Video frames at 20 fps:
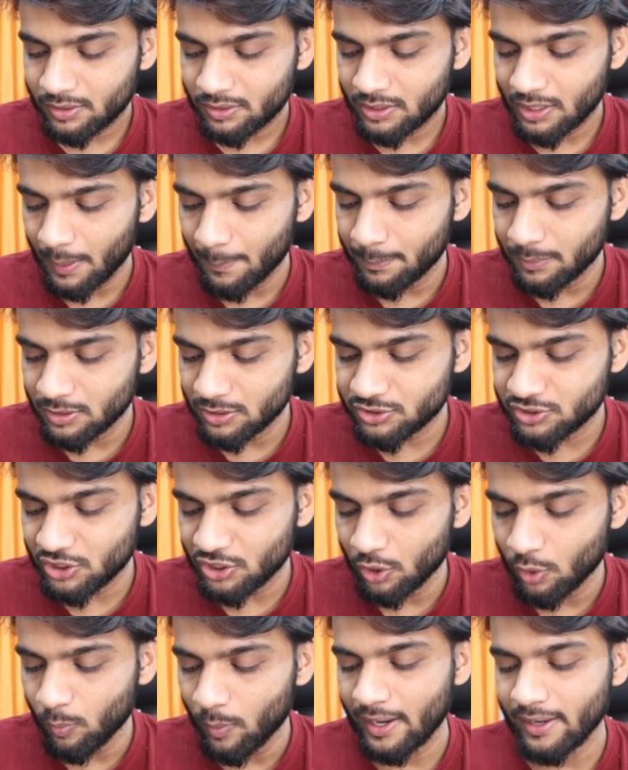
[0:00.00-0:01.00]
double
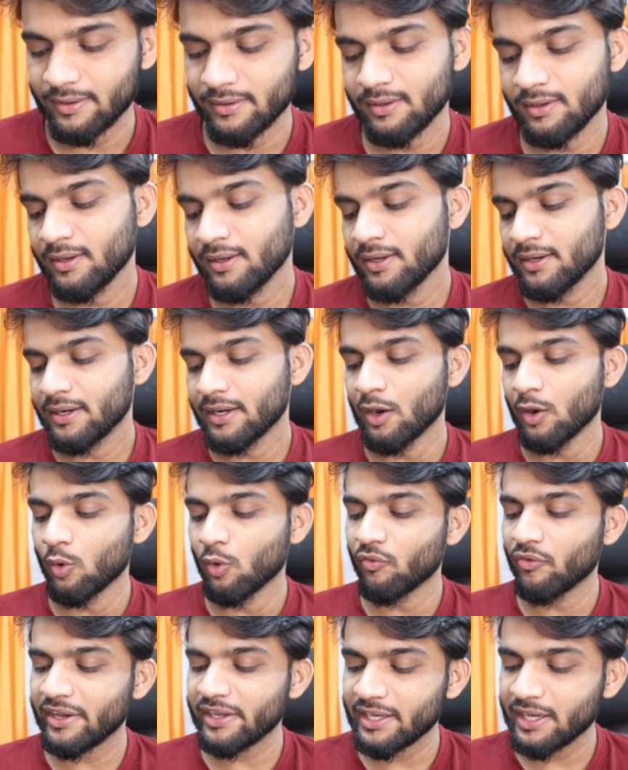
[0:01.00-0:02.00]
0 1 now
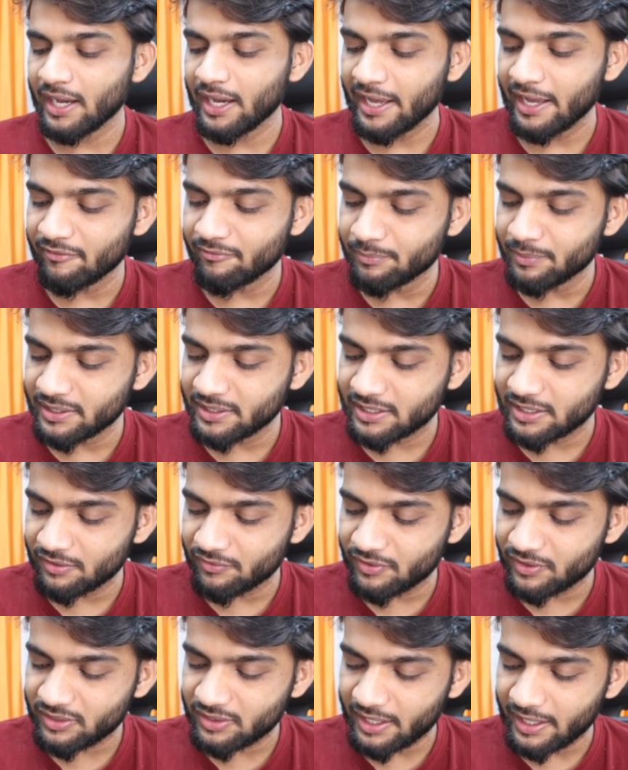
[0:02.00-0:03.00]
over here i've been
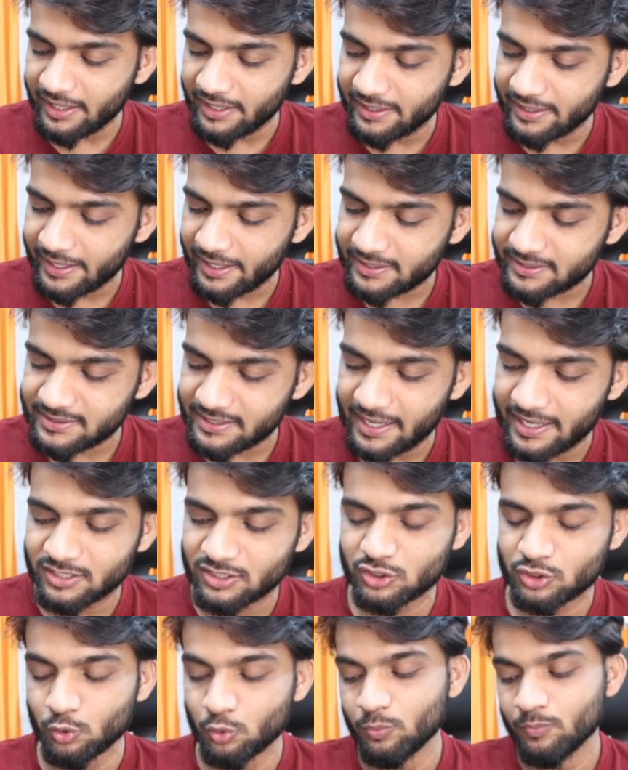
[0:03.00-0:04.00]
given the index
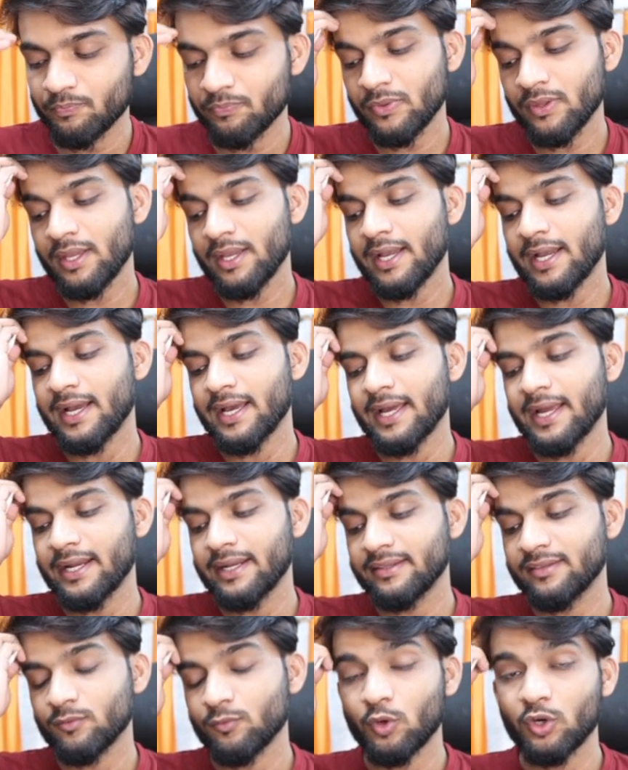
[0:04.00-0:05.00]
as 2
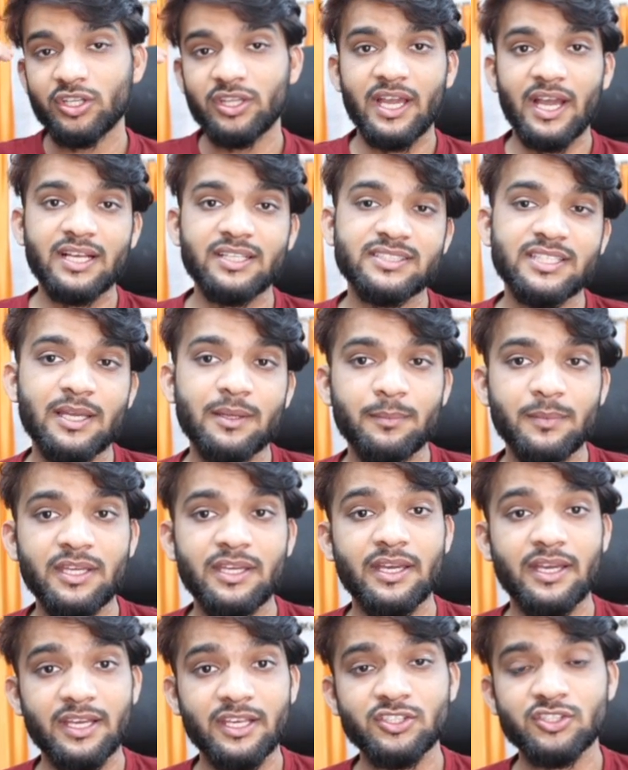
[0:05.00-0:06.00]
and what they're asking
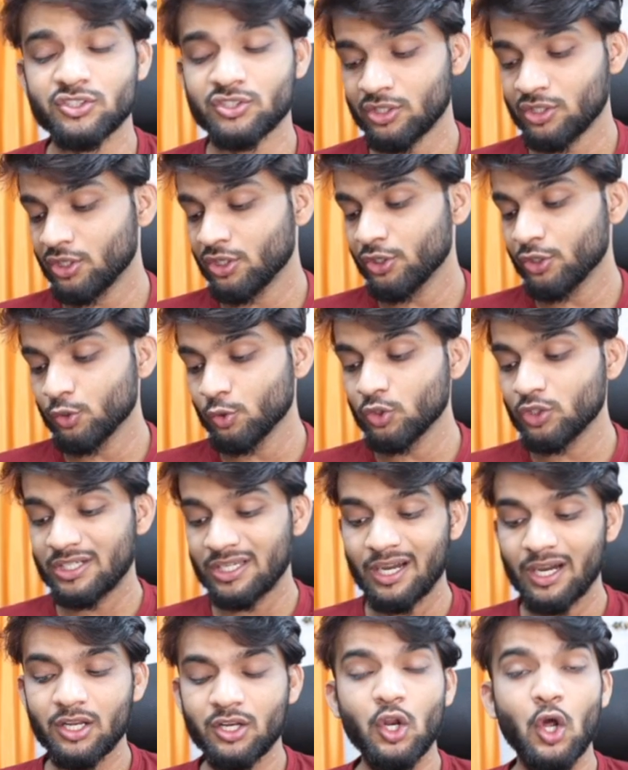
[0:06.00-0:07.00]
me is to
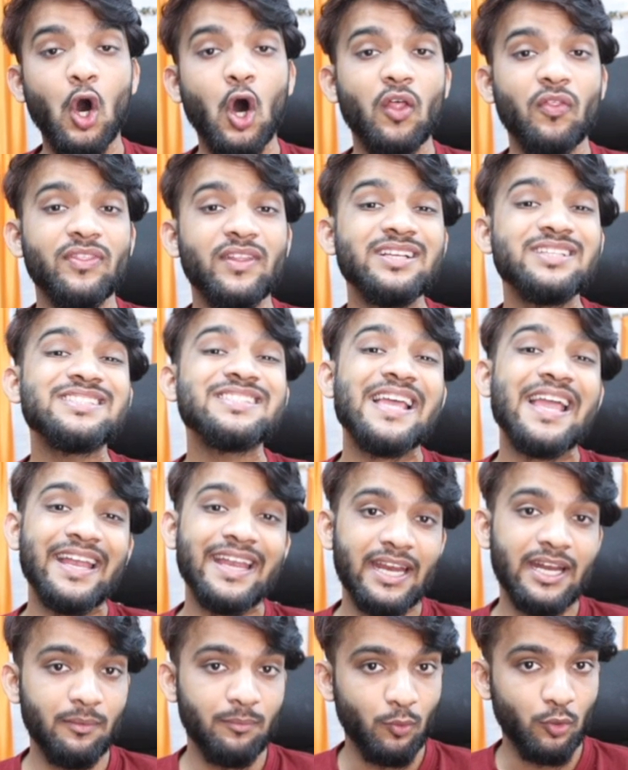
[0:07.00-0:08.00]
turn on the
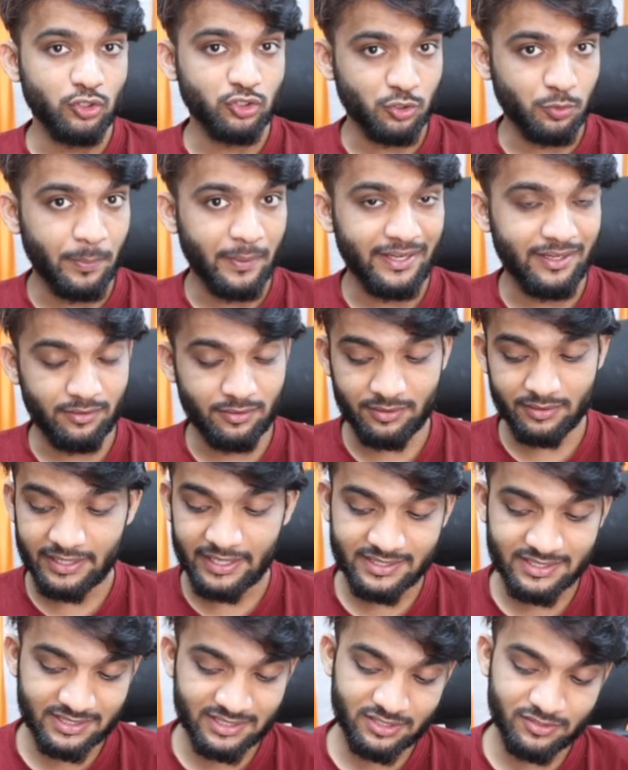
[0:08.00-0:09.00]
second most bit
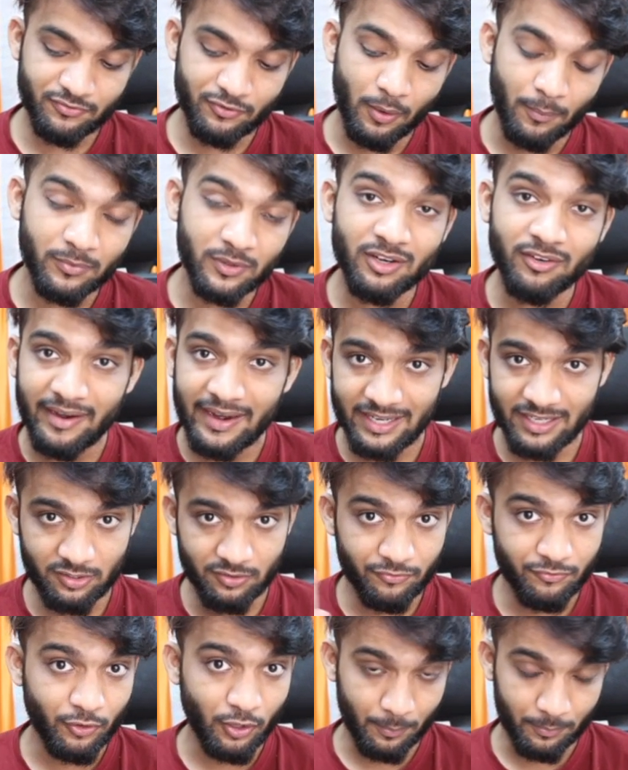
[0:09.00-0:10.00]
yes from the right
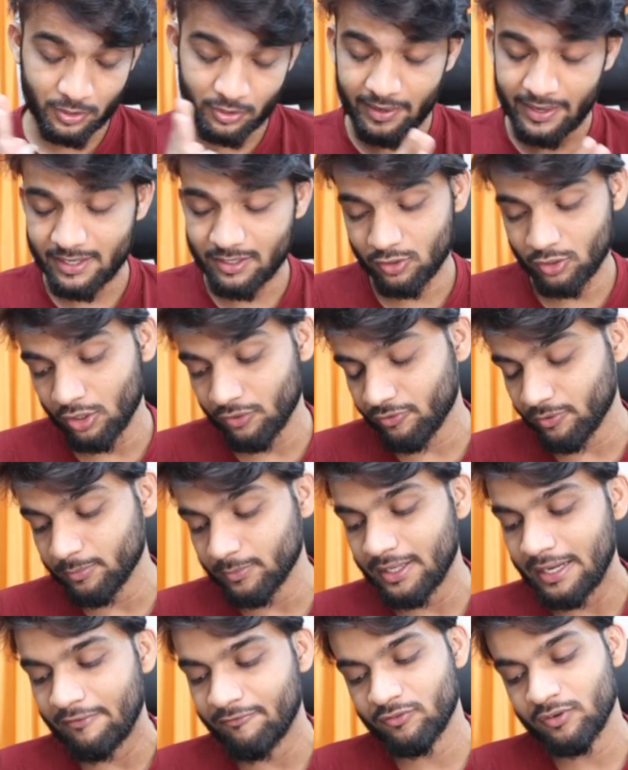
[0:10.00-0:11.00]
from the right not from
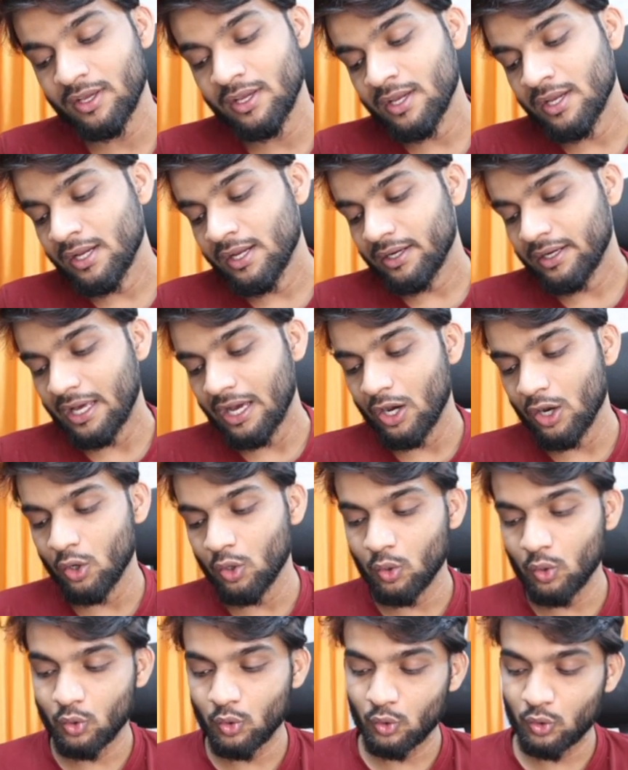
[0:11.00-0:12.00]
the left
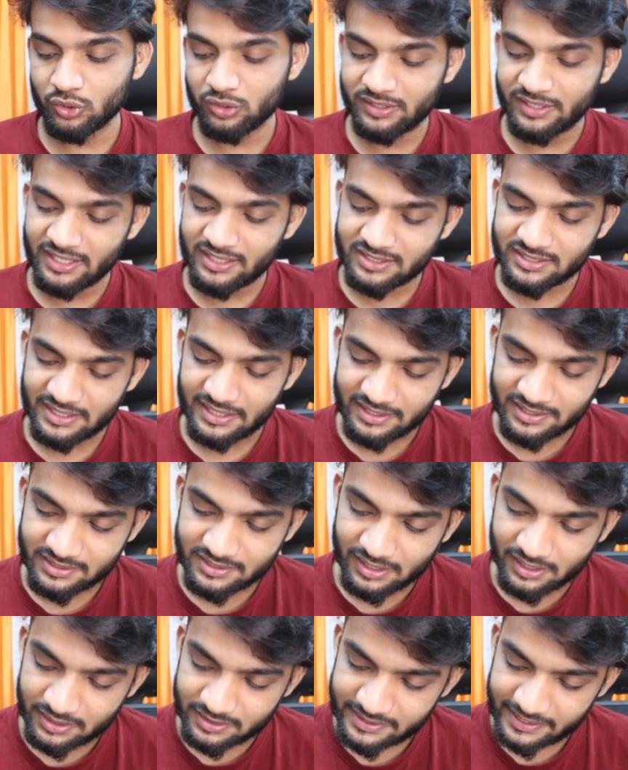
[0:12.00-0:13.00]
now this is
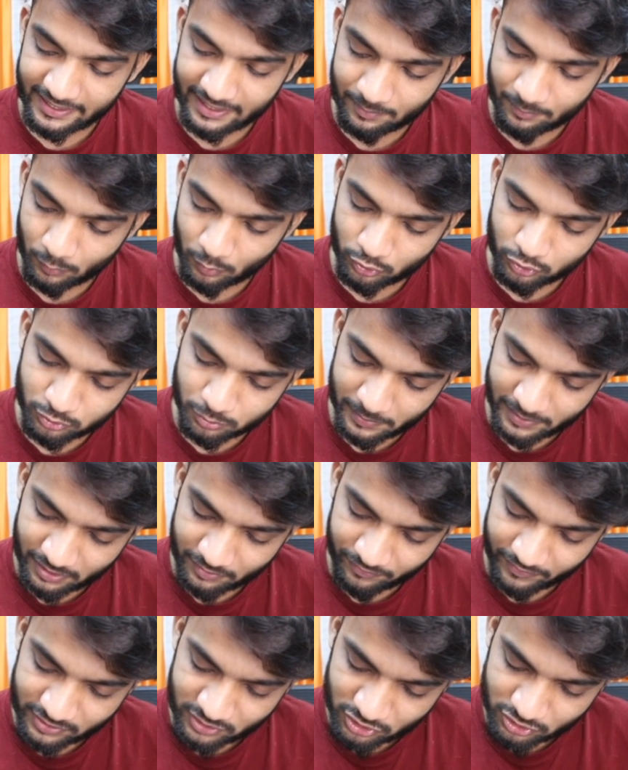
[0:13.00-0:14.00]
the second most bit
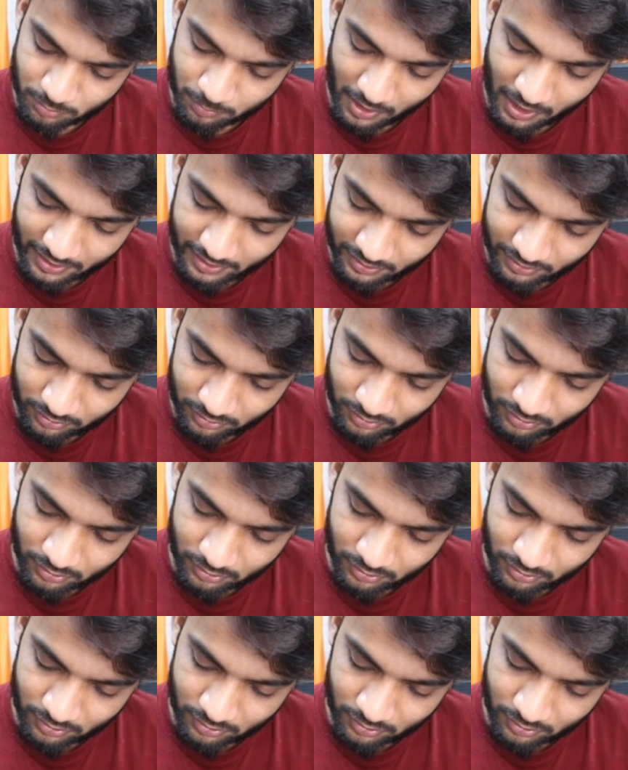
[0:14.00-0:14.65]
if I just mark it.